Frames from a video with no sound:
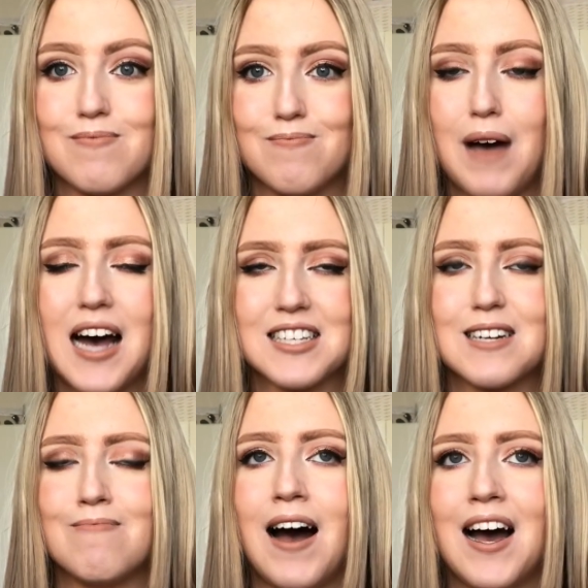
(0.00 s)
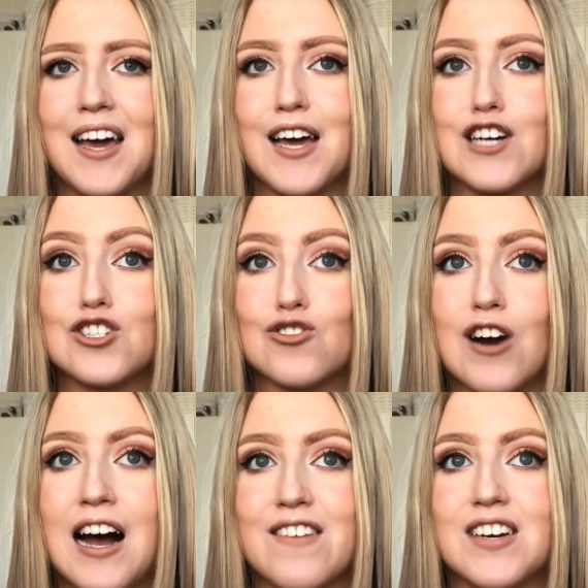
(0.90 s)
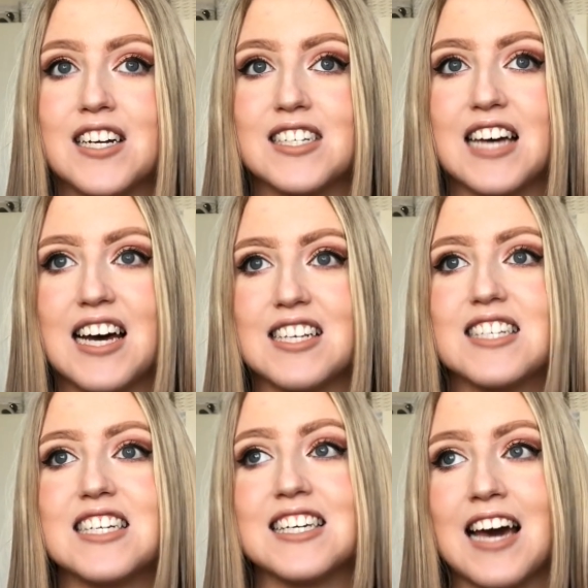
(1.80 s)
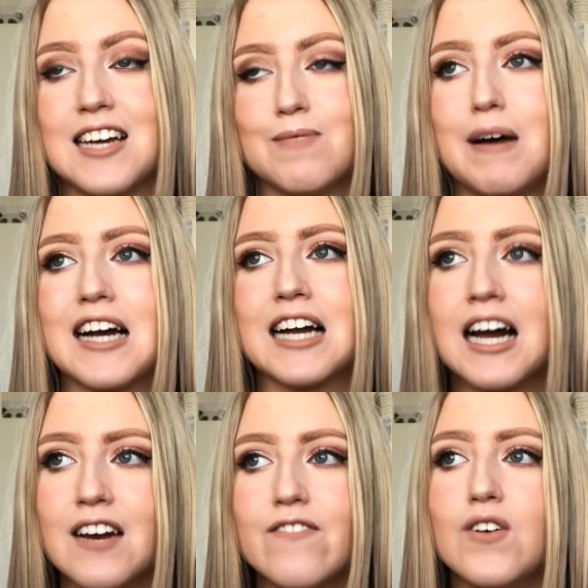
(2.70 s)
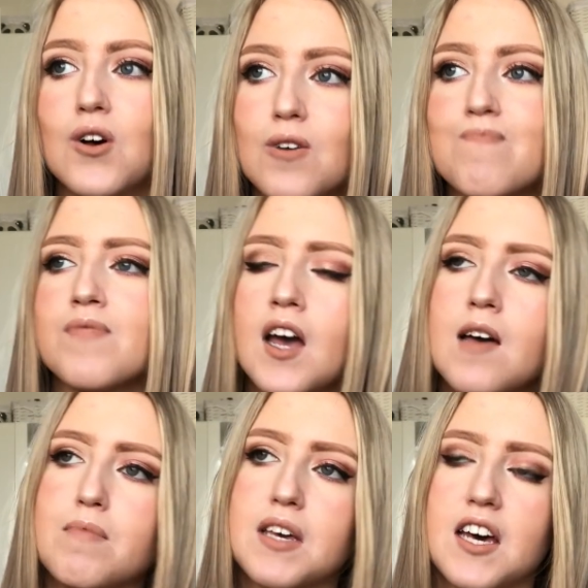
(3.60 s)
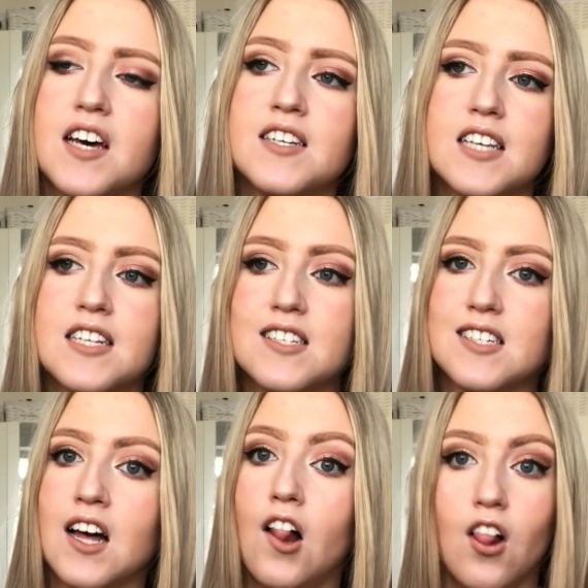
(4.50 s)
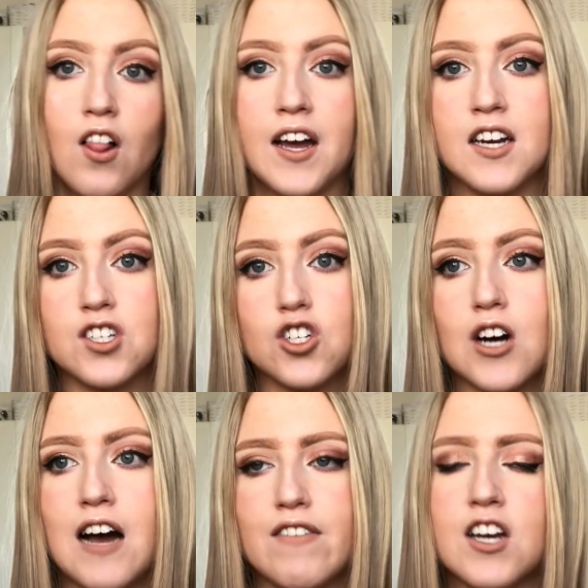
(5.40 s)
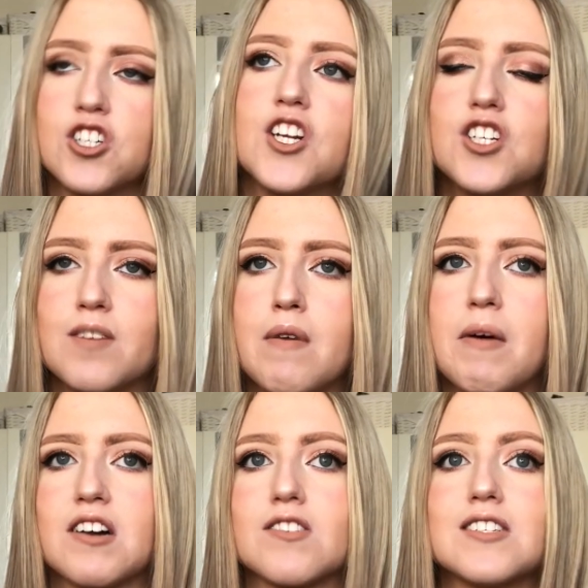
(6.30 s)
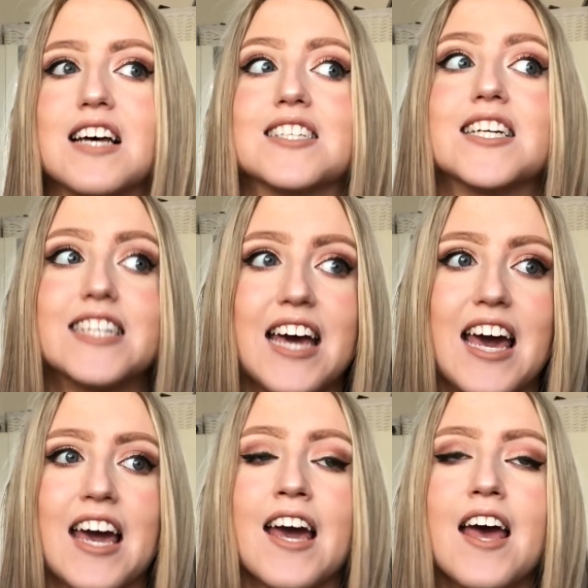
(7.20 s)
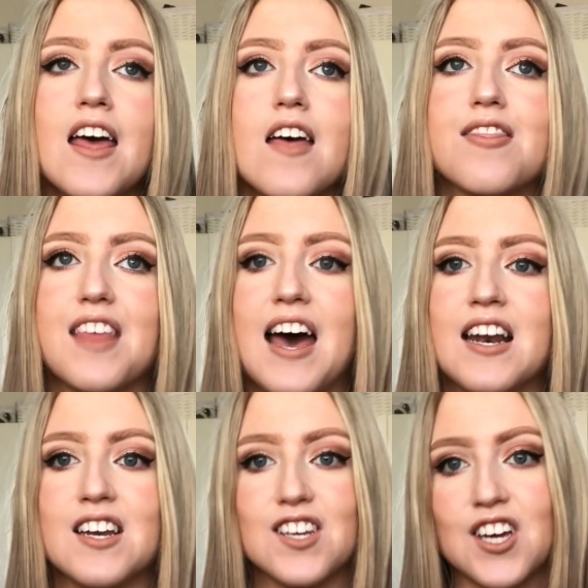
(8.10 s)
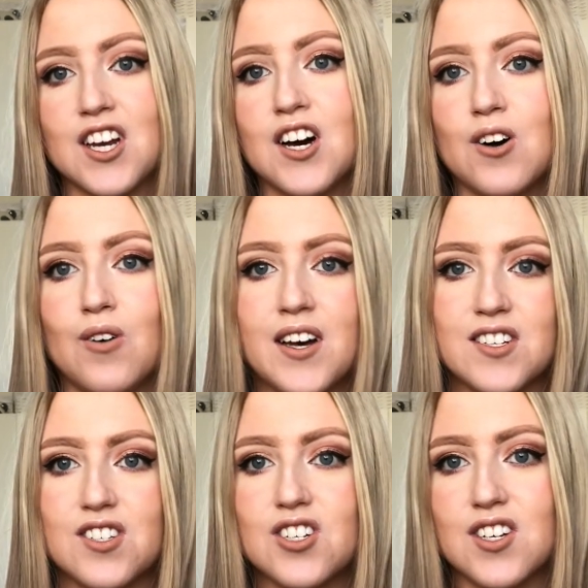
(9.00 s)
passed my driving test yet, but I kind of thought because it's still learning to drive and I should have done my practical test today, then, you know, it's